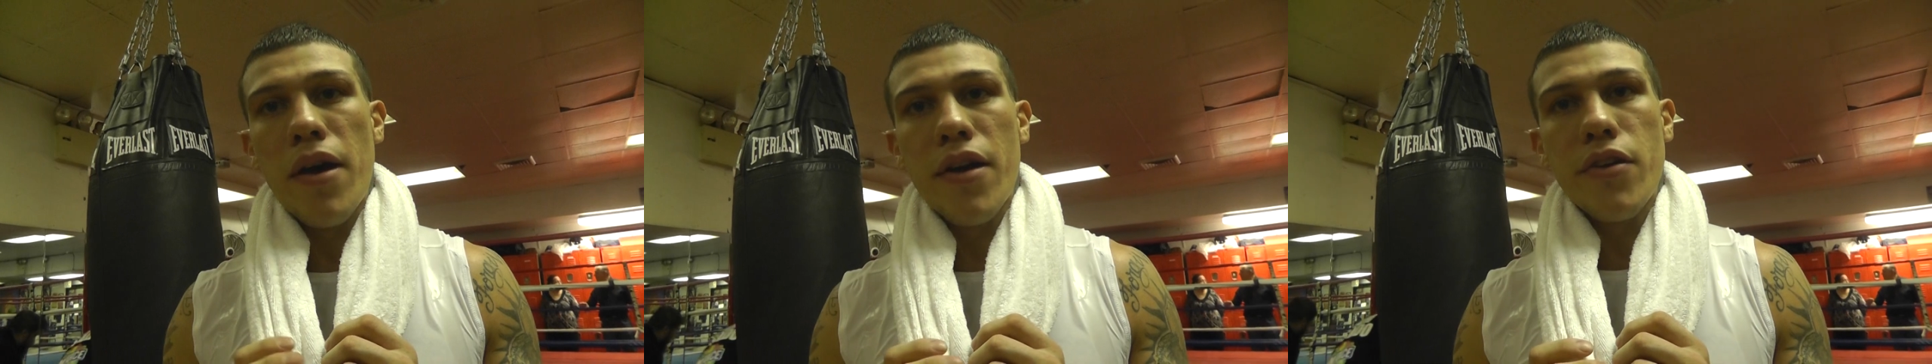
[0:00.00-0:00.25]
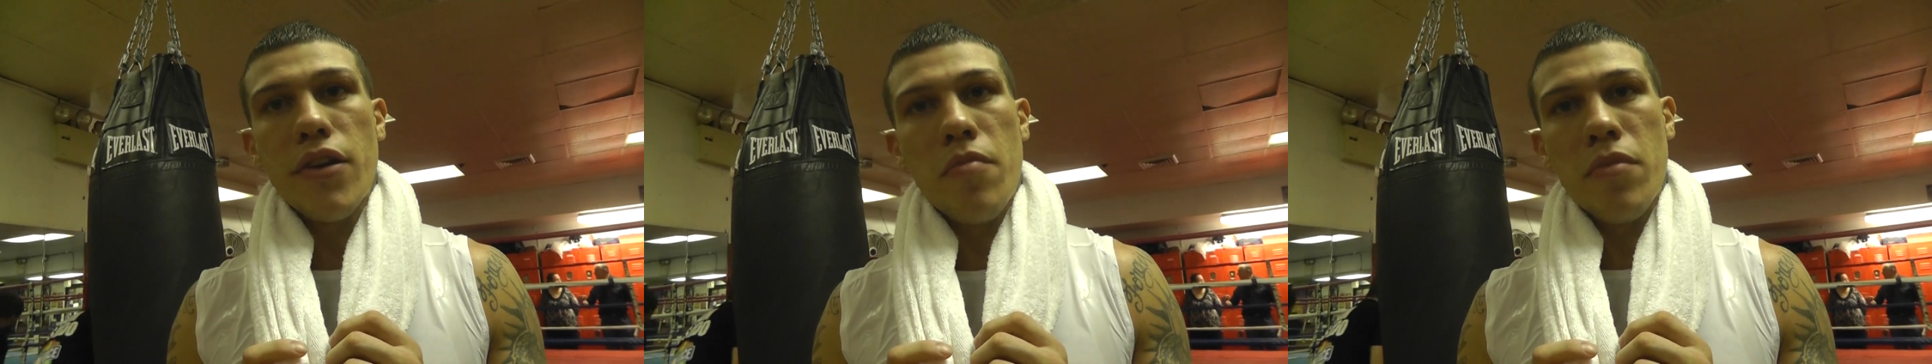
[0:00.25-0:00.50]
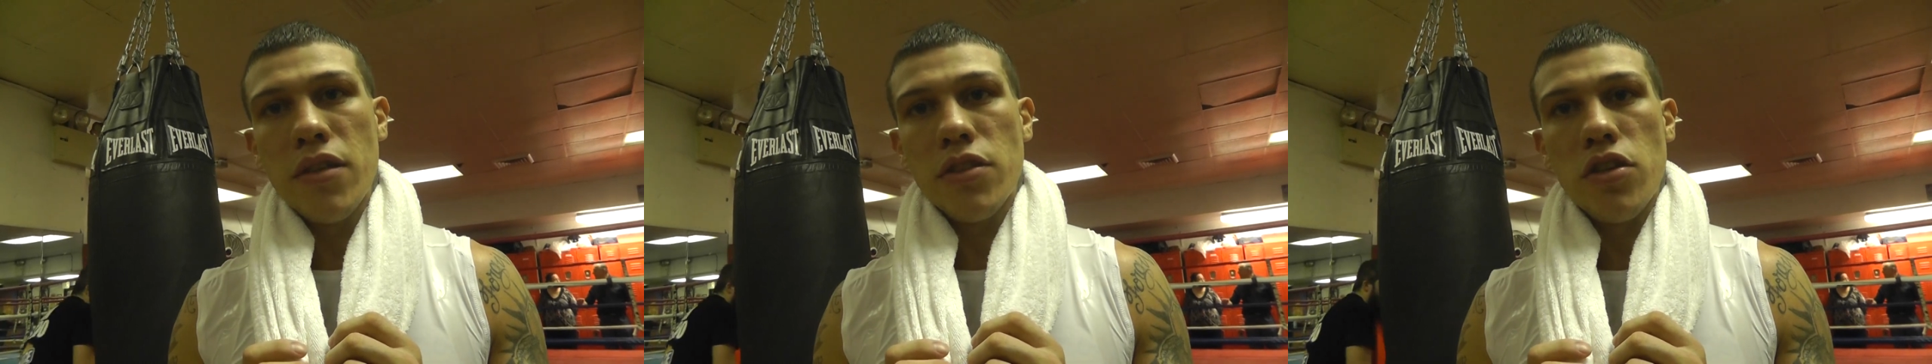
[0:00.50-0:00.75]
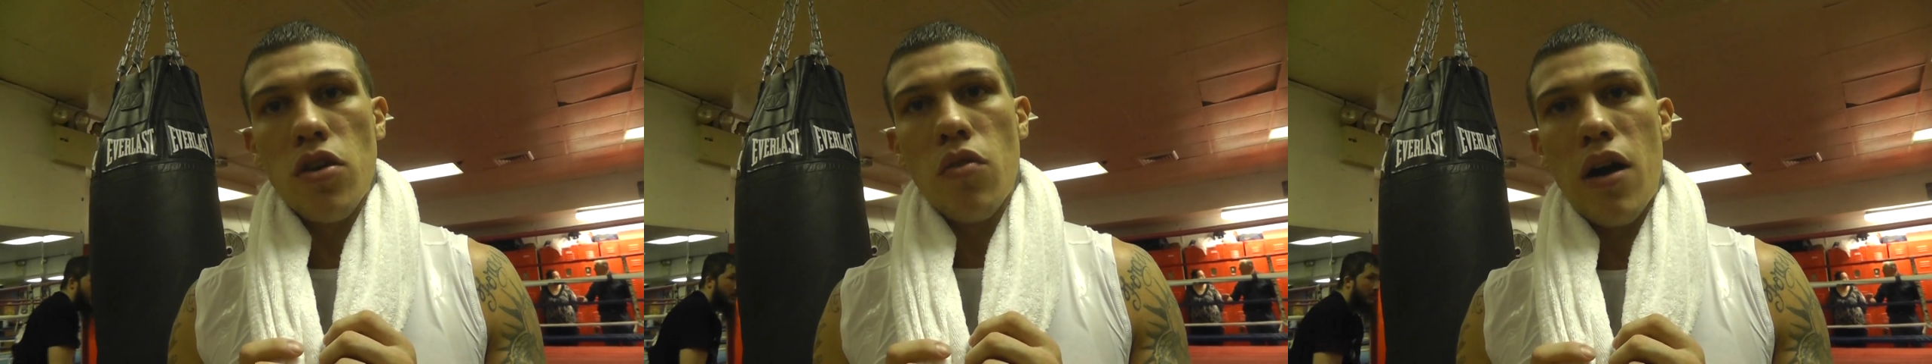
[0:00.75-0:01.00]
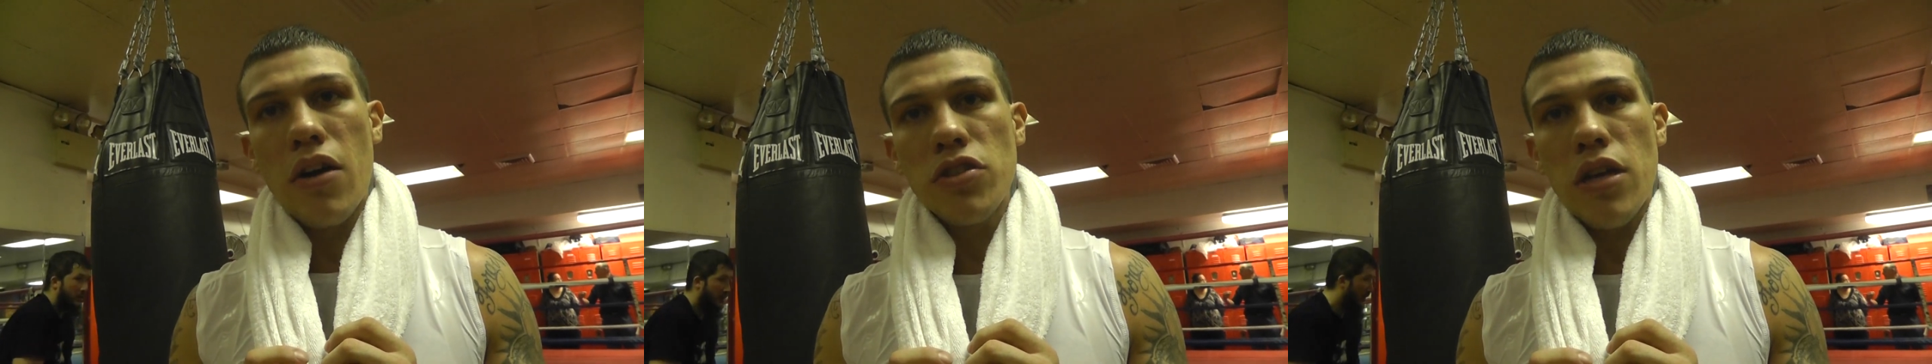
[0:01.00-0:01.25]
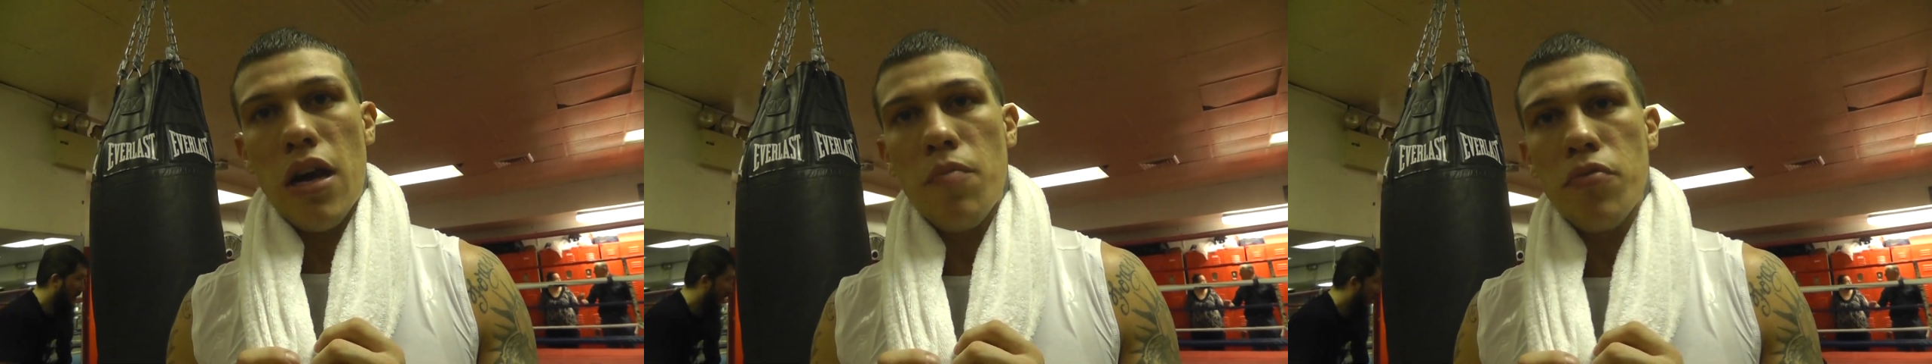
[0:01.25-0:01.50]
better. You know I mean, so
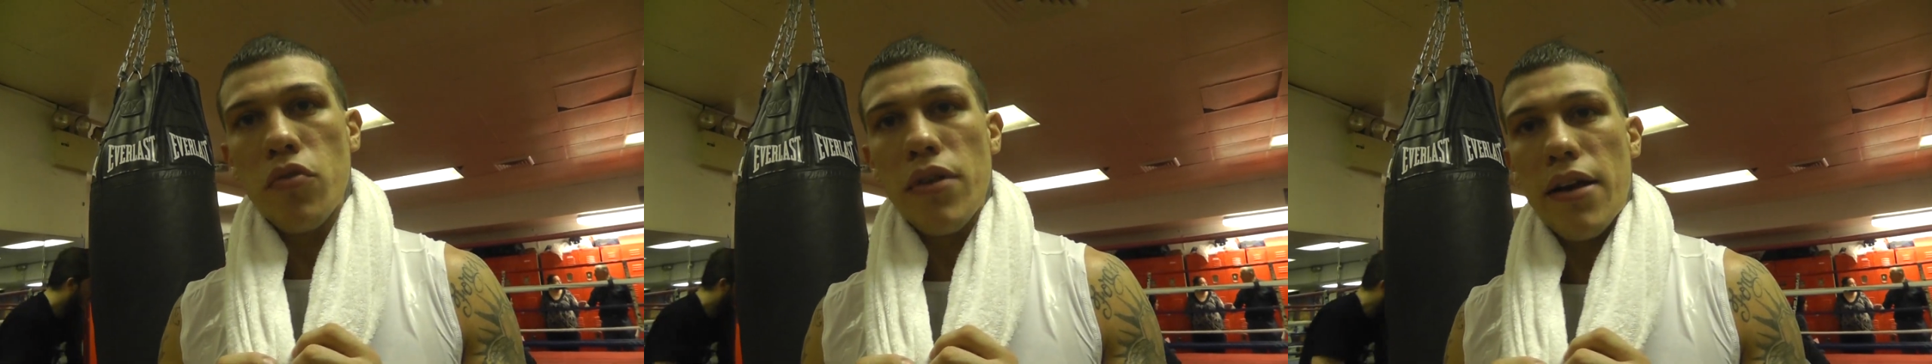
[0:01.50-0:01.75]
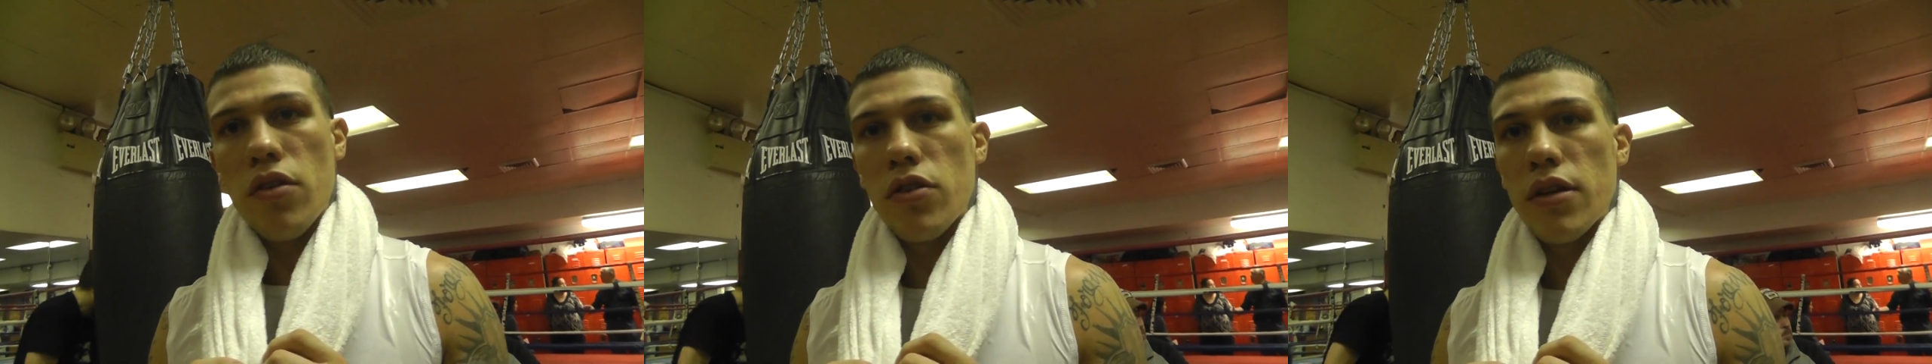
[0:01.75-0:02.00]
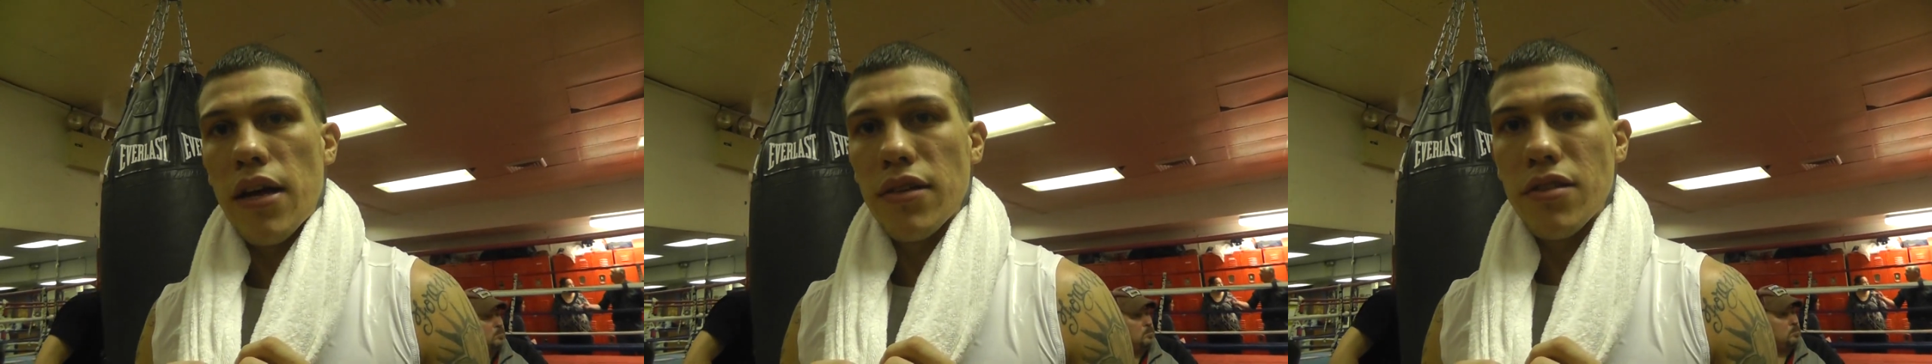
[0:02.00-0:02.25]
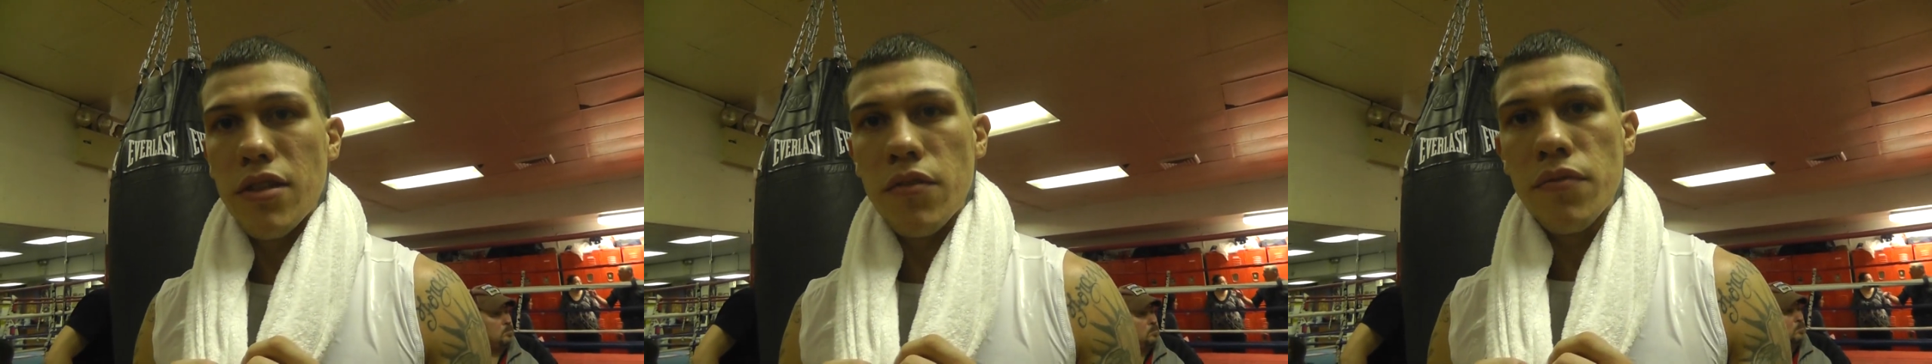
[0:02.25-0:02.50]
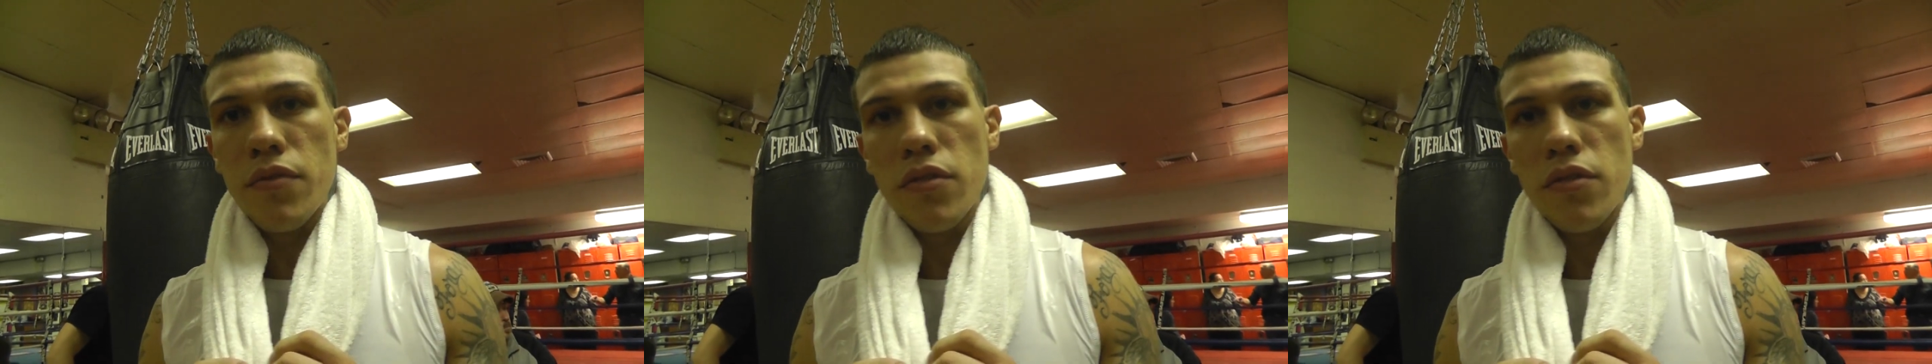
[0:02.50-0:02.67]
I'll, I'll prove that on the 19th.